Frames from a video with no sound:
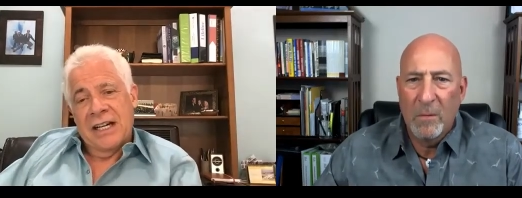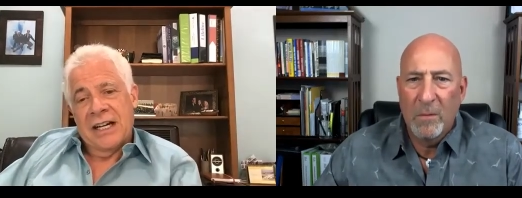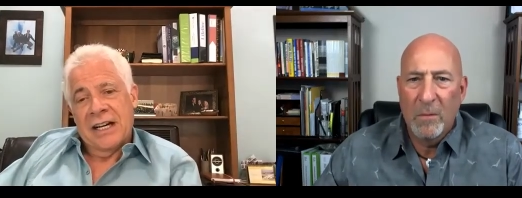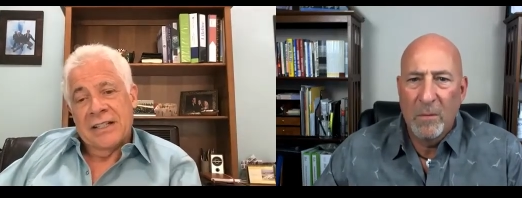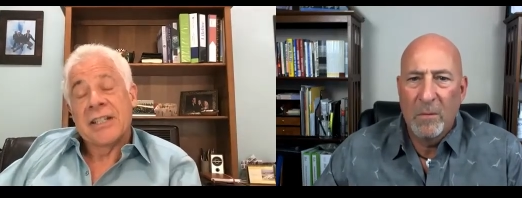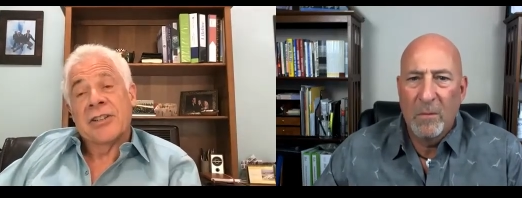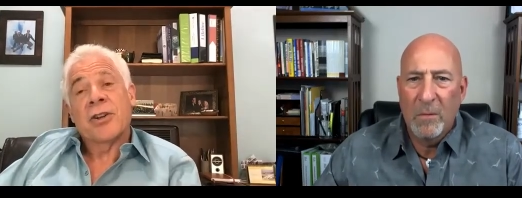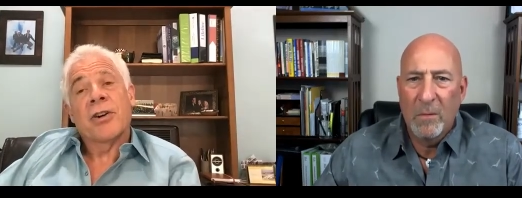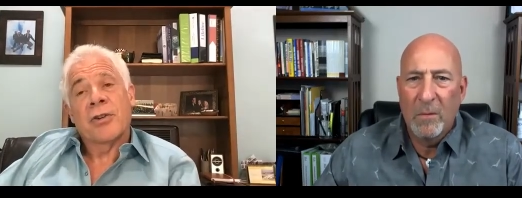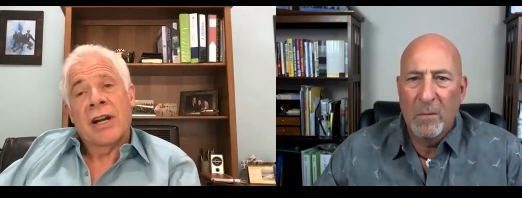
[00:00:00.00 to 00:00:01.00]
Speaker 1: Uh, did a
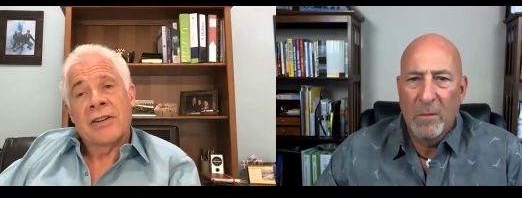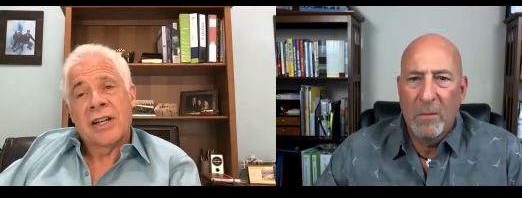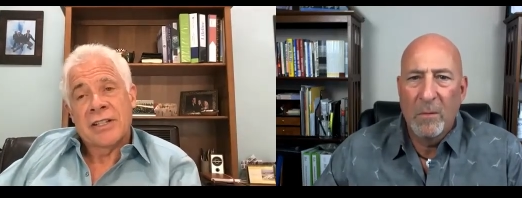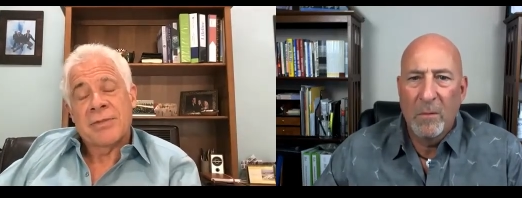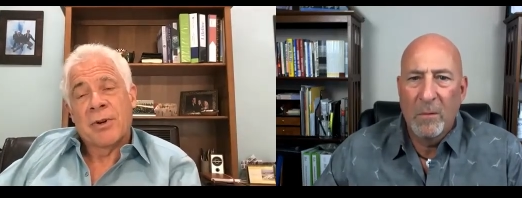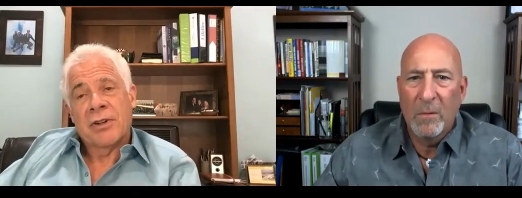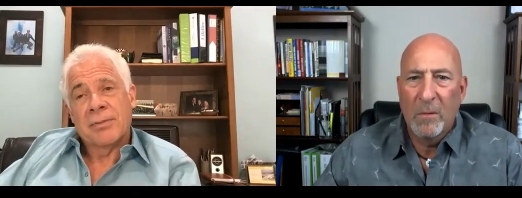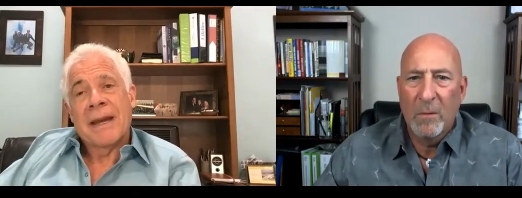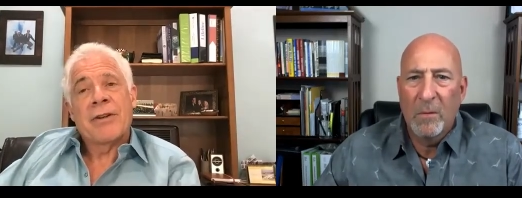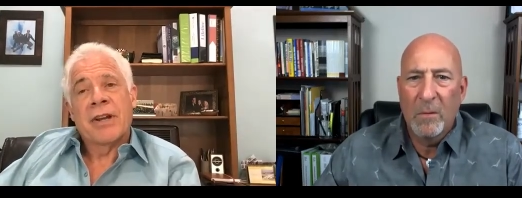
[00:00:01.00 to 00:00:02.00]
turnaround in a small
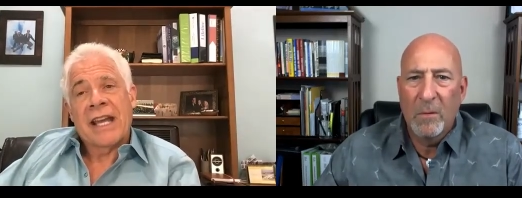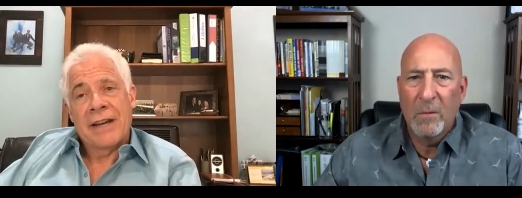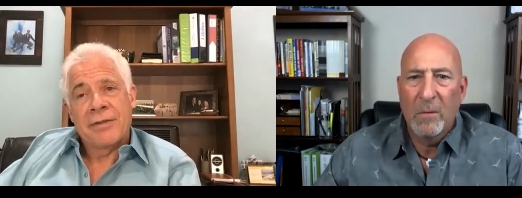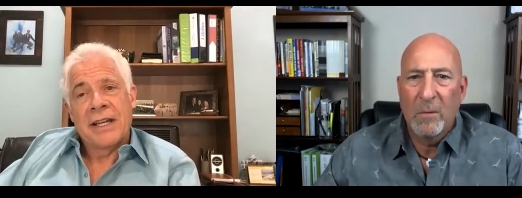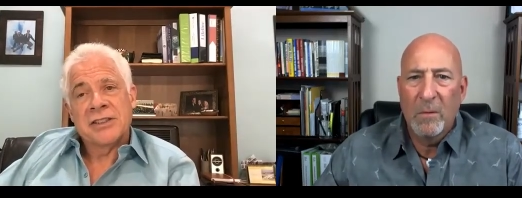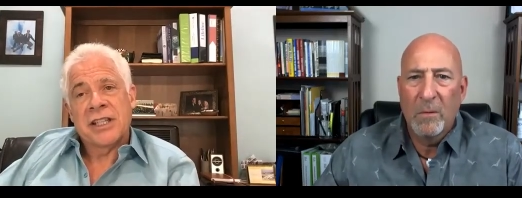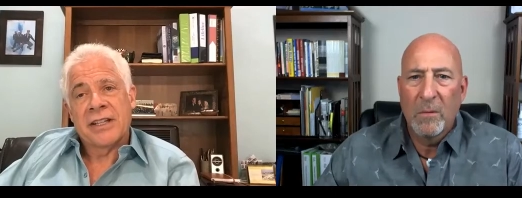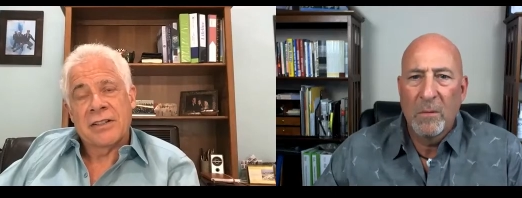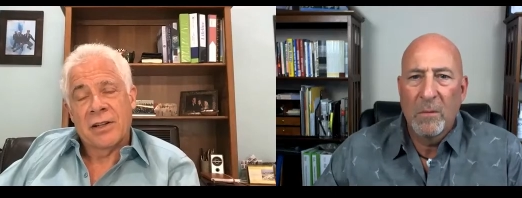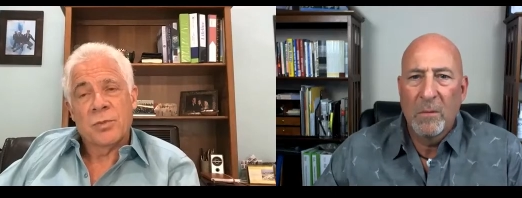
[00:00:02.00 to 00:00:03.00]
bakery cafe
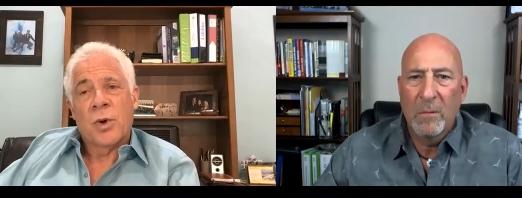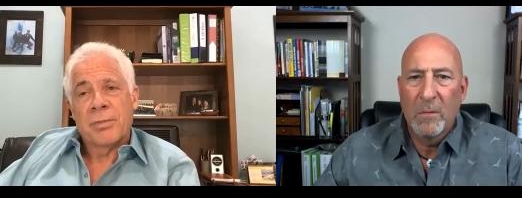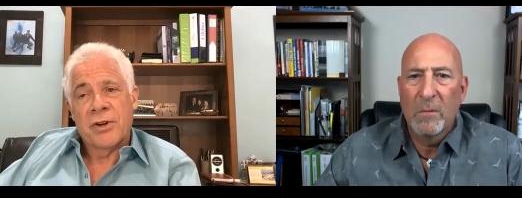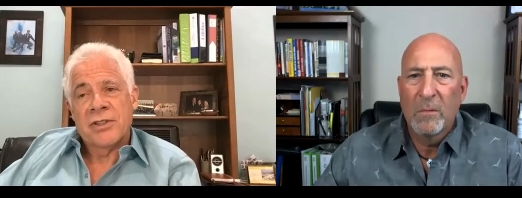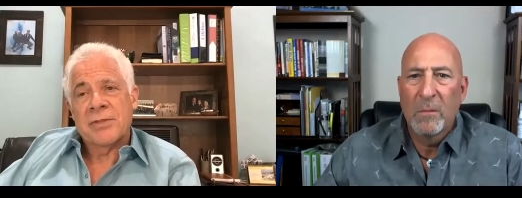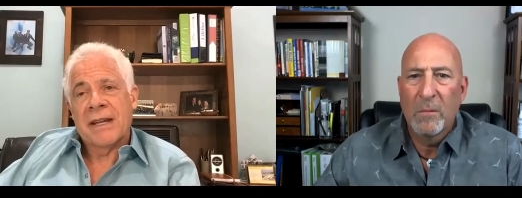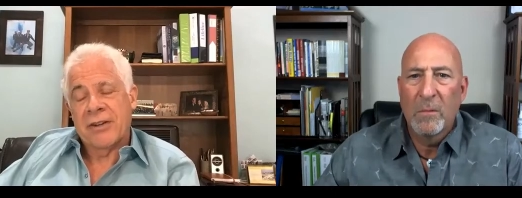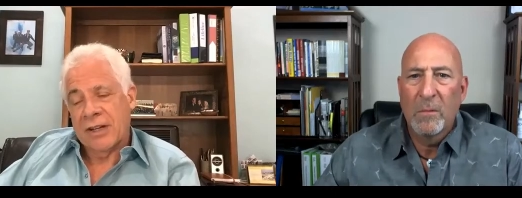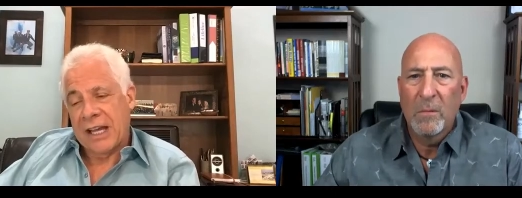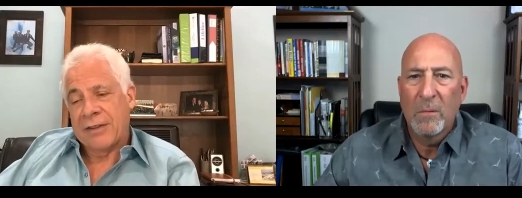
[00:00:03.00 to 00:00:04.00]
chain called Warburton's
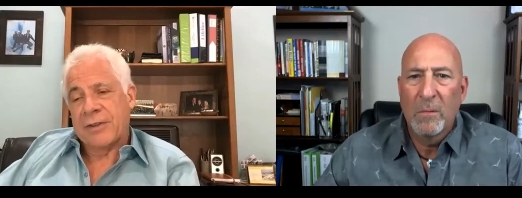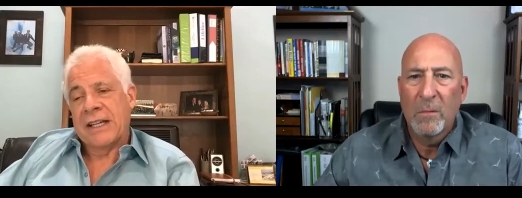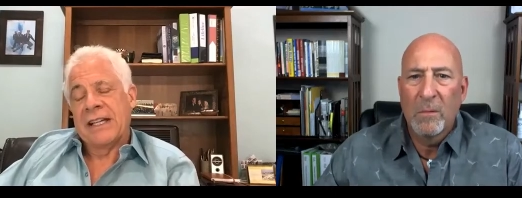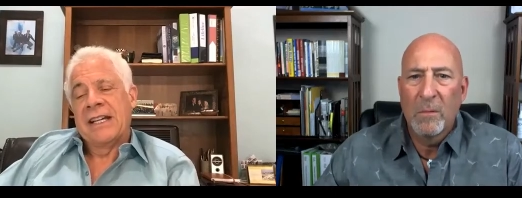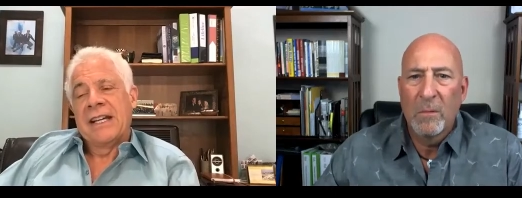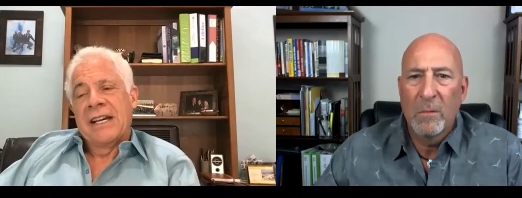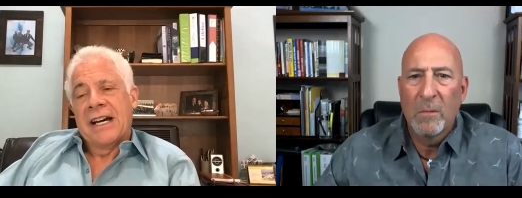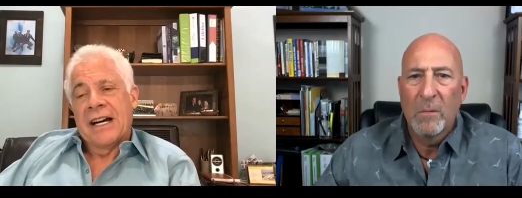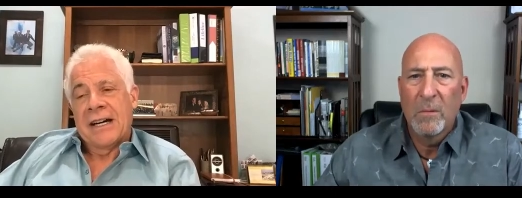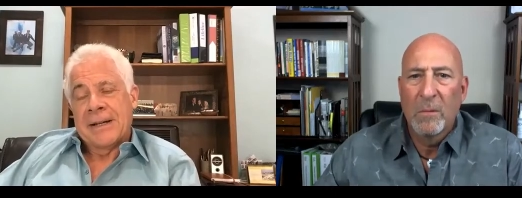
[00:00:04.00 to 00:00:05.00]
Bakery Cafe,
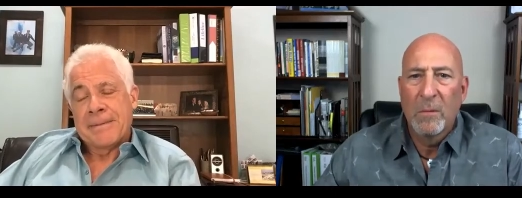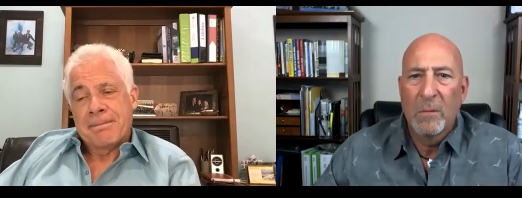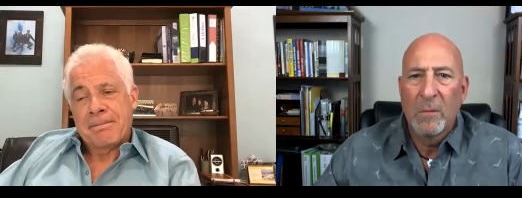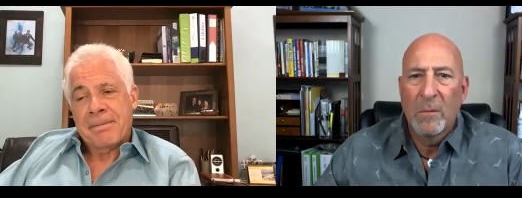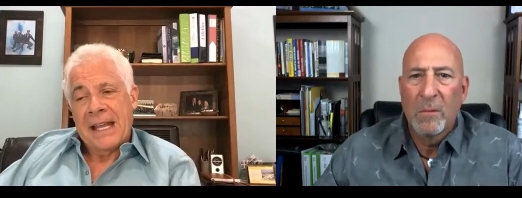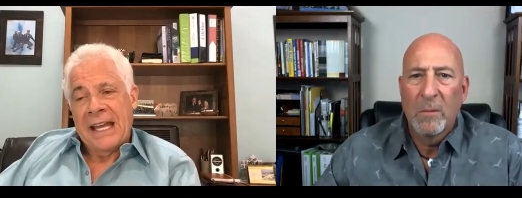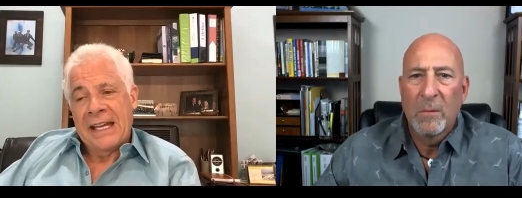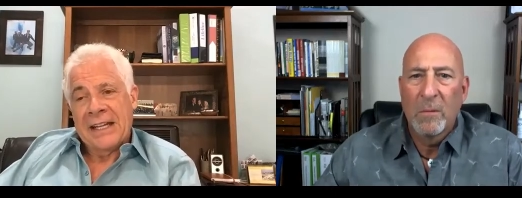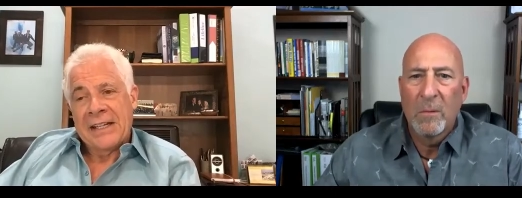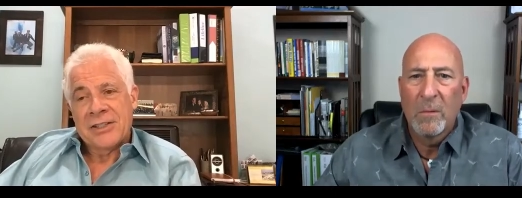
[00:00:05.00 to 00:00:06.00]
um,
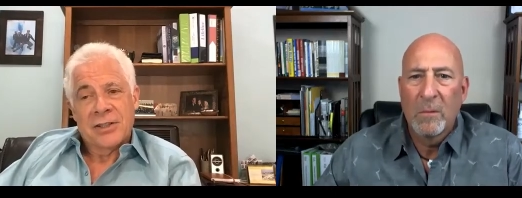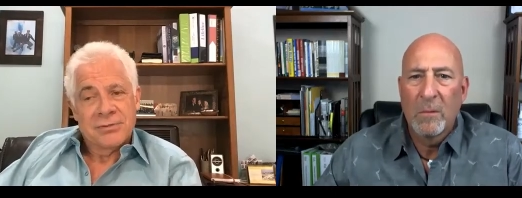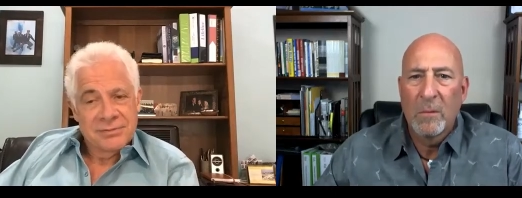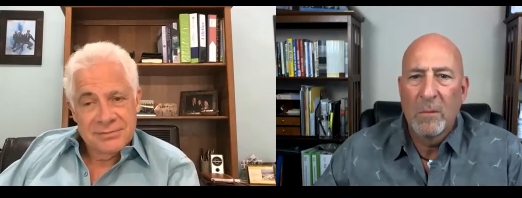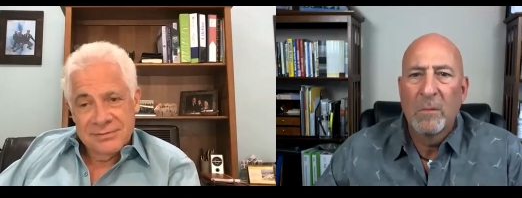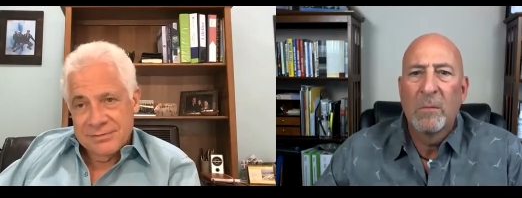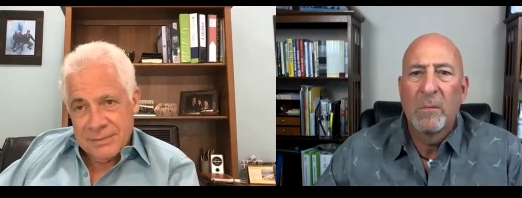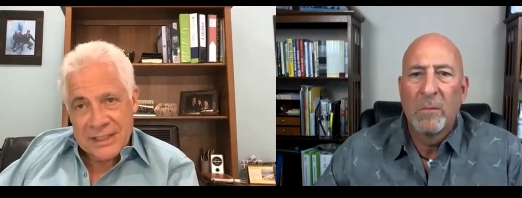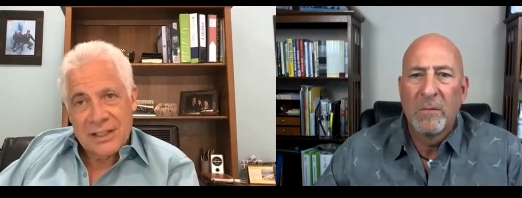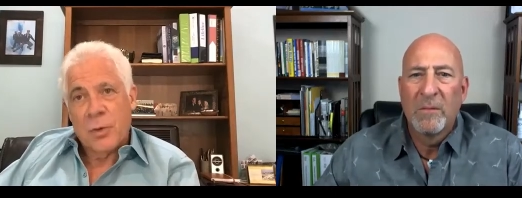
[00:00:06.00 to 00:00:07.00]
and so
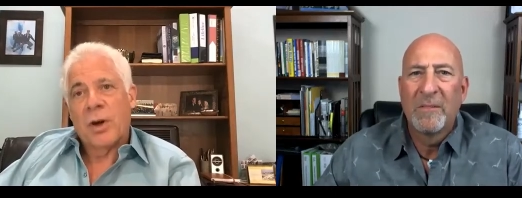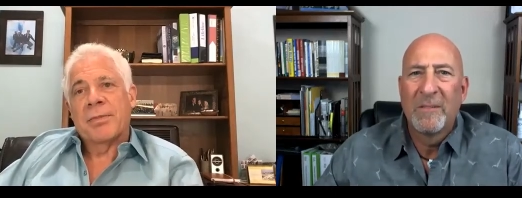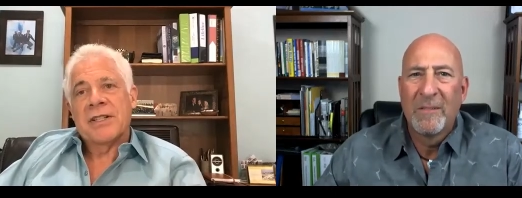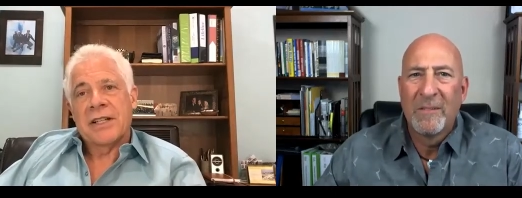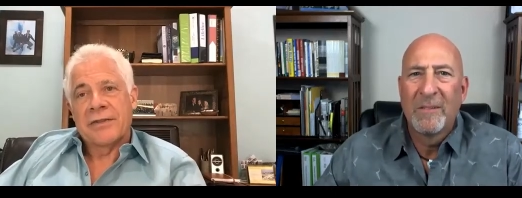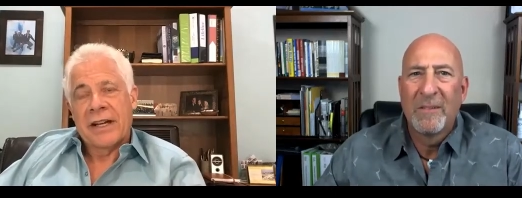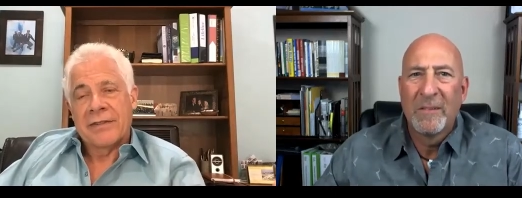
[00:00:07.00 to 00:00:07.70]
basically worked myself out of a